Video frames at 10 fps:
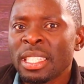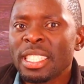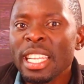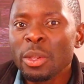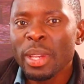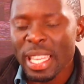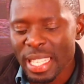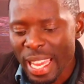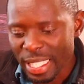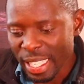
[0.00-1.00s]
till you
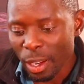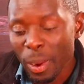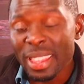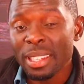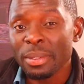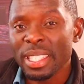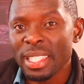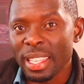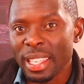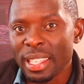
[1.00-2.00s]
get a deal worth
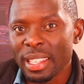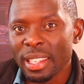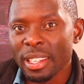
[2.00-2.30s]
investing in.